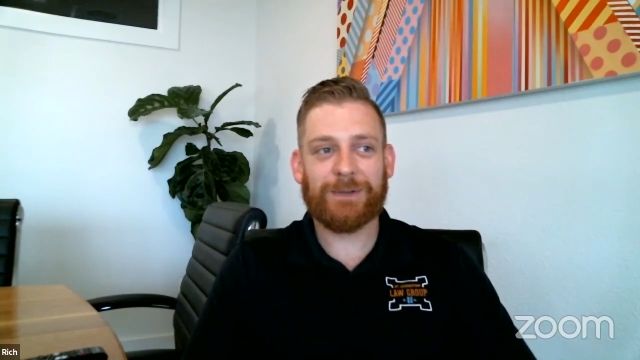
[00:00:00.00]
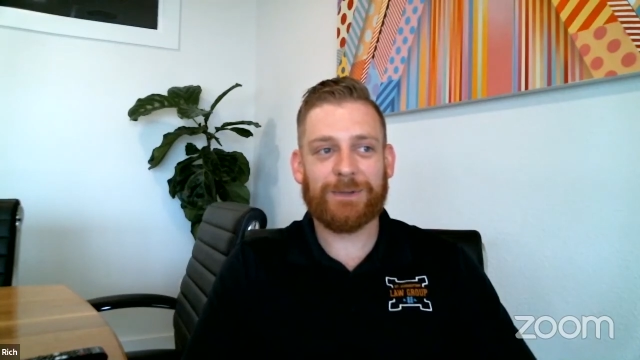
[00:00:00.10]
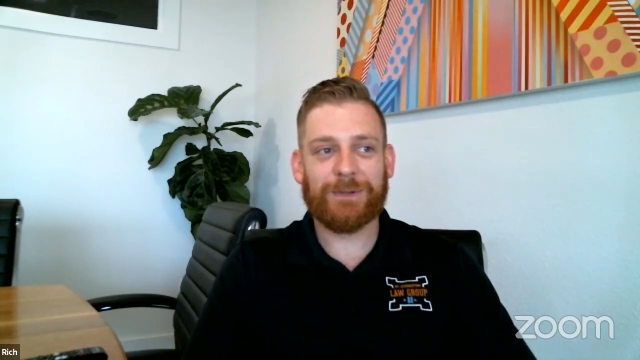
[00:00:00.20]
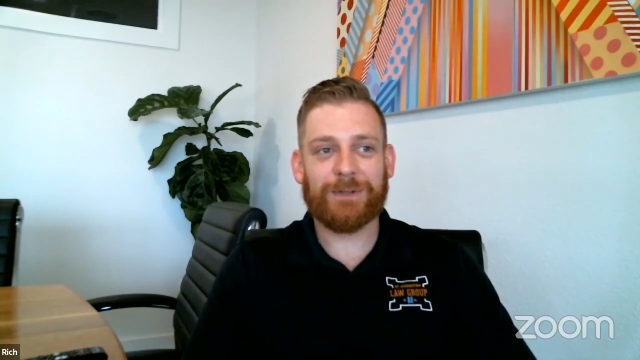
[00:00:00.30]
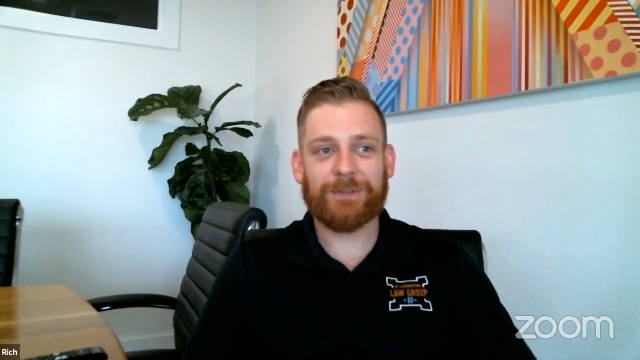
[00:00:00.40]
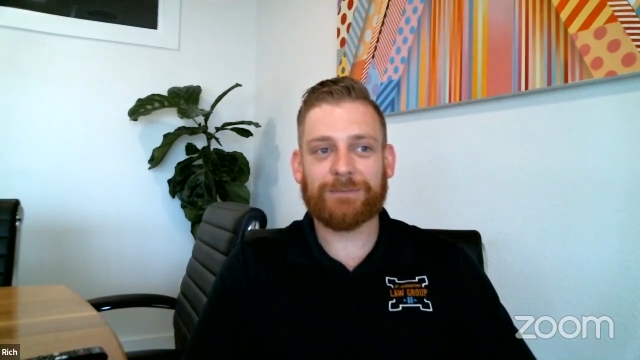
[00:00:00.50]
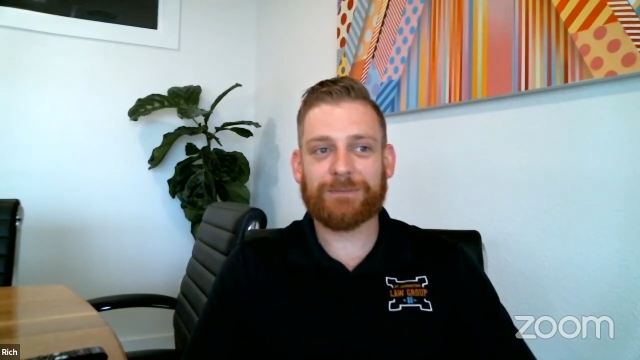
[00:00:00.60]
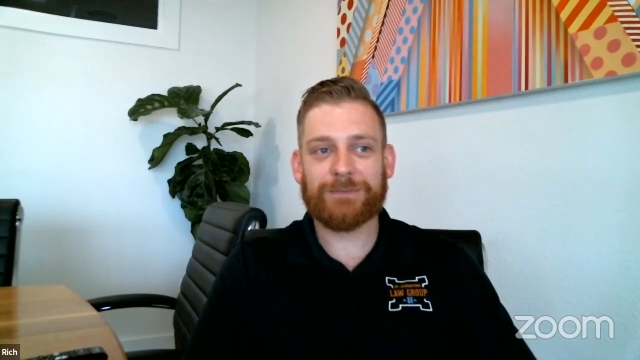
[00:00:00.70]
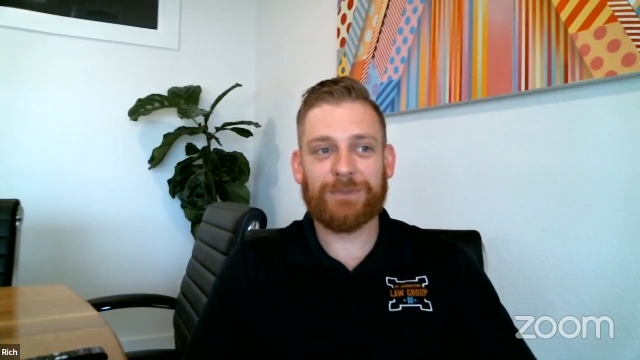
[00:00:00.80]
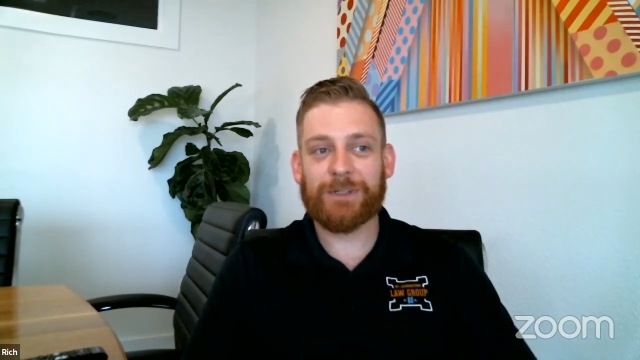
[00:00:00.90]

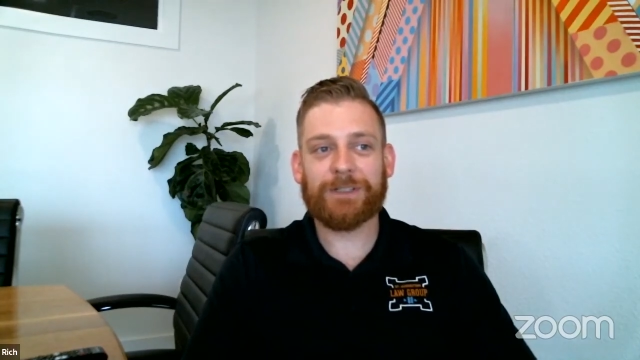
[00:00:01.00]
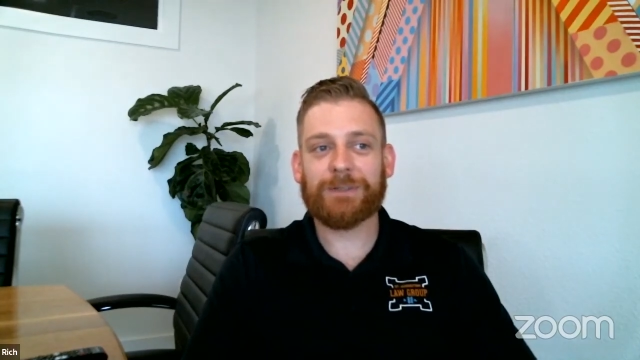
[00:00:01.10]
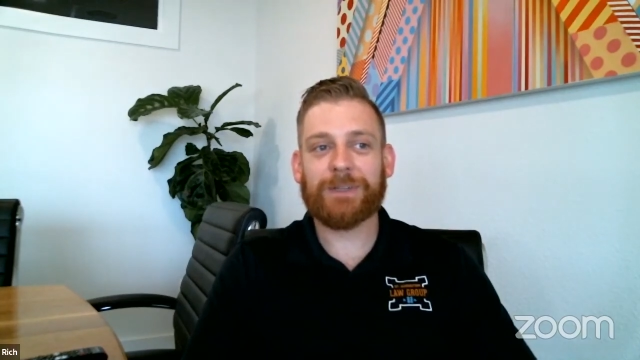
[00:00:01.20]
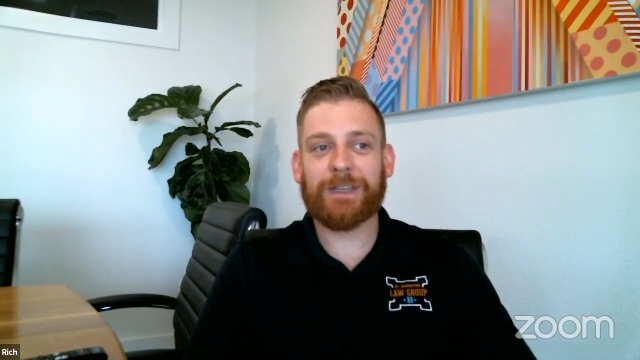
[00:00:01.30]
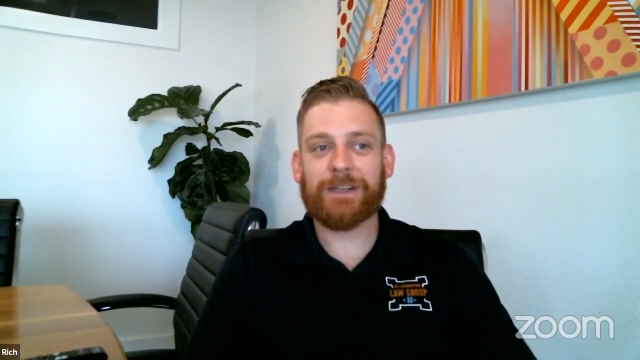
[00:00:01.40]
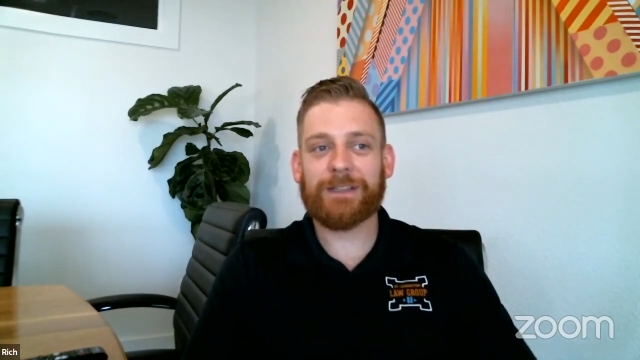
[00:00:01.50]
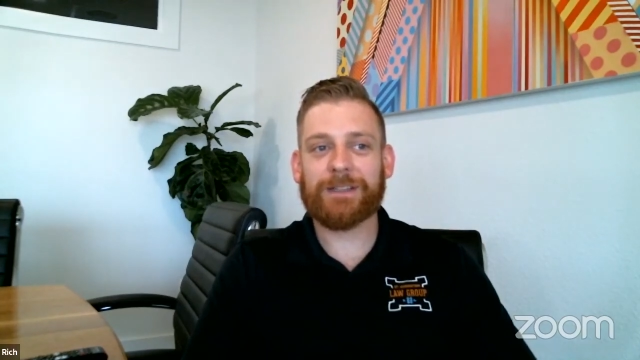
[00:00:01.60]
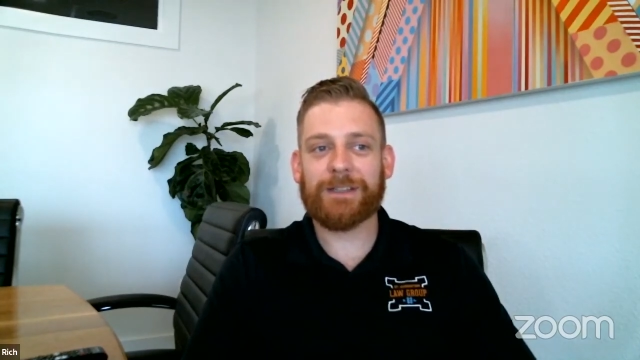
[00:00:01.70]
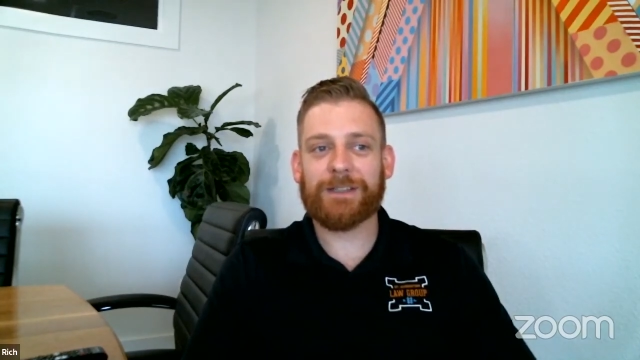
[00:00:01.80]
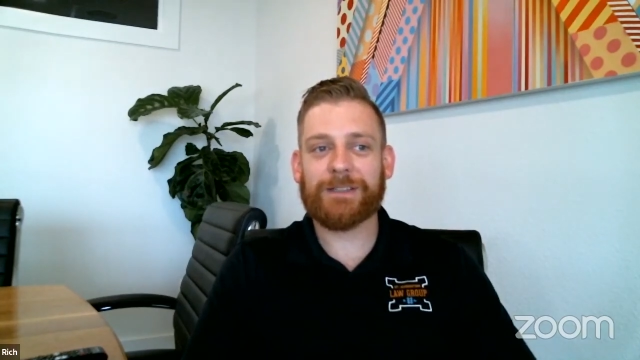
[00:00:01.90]
or really doing
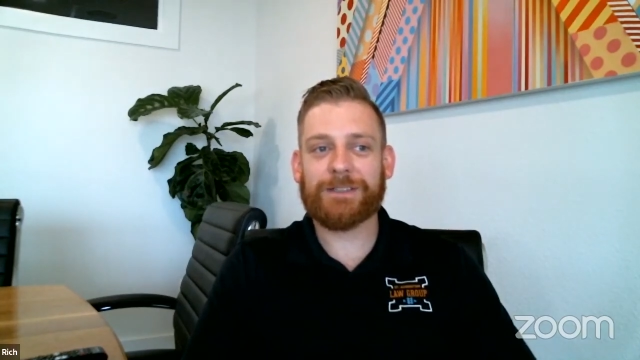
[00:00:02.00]
anything else,